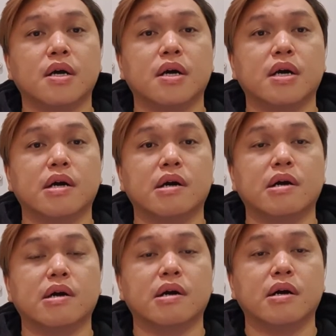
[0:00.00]

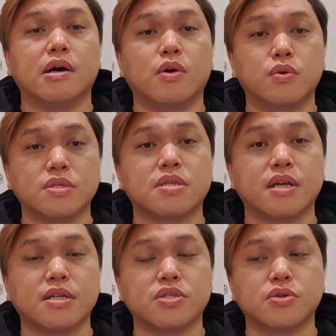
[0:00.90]
a
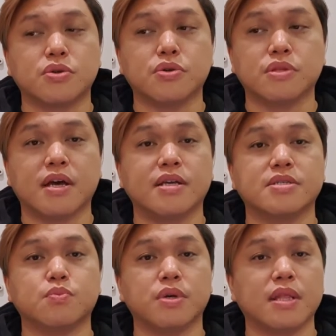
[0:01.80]
hostings to you that
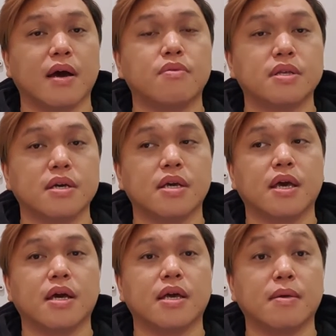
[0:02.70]
is without the
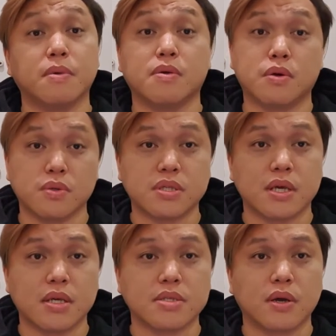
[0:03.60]
email hostings.